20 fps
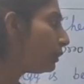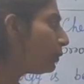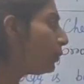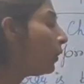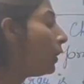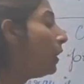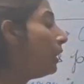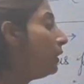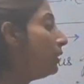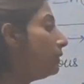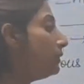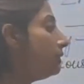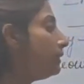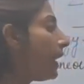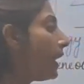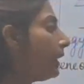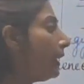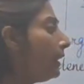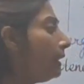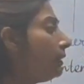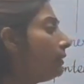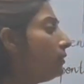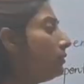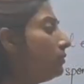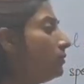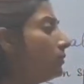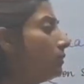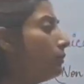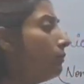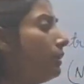U, Zn
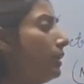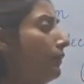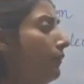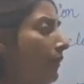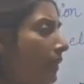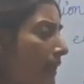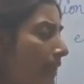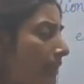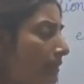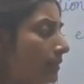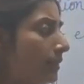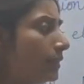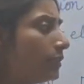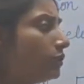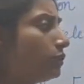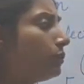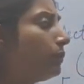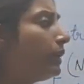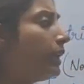will release 2